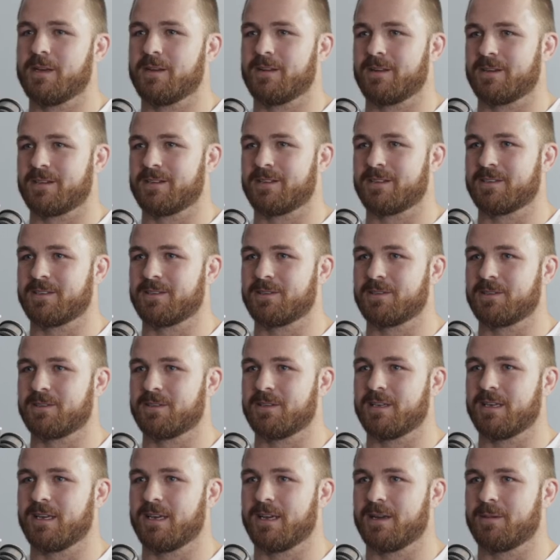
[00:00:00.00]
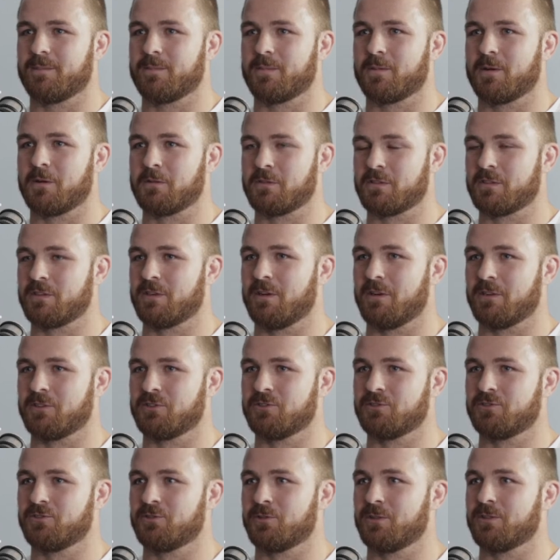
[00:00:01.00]
Like obviously, I
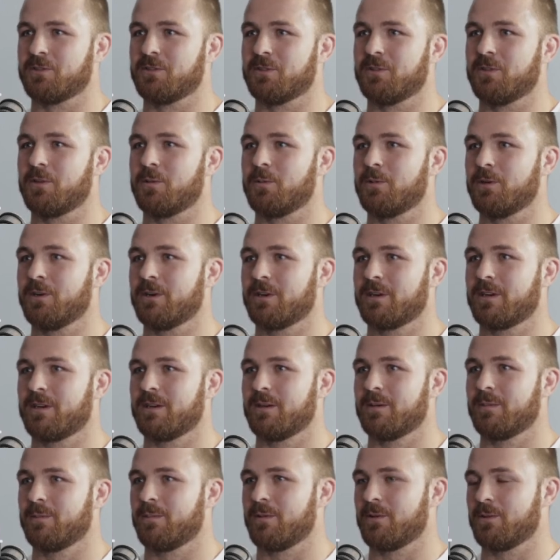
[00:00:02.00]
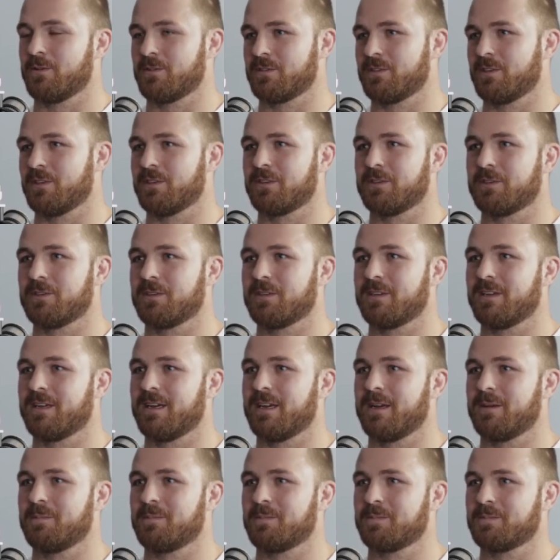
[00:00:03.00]
enjoyed doing the work, but also got
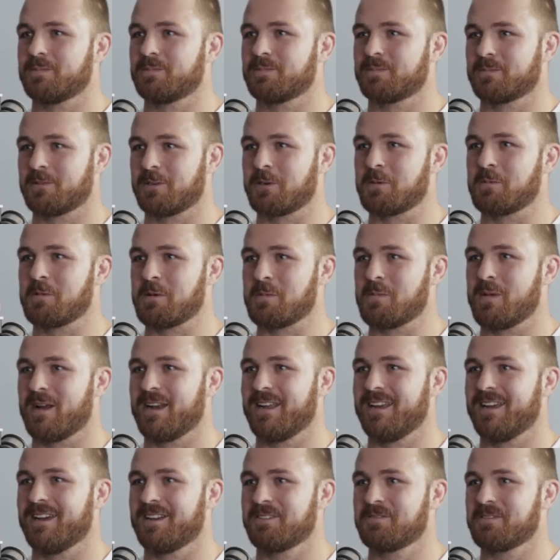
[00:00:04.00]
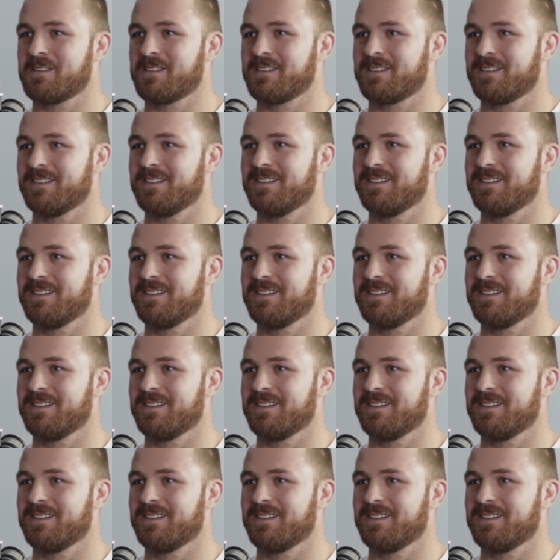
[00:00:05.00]
like a bit of money out of it too,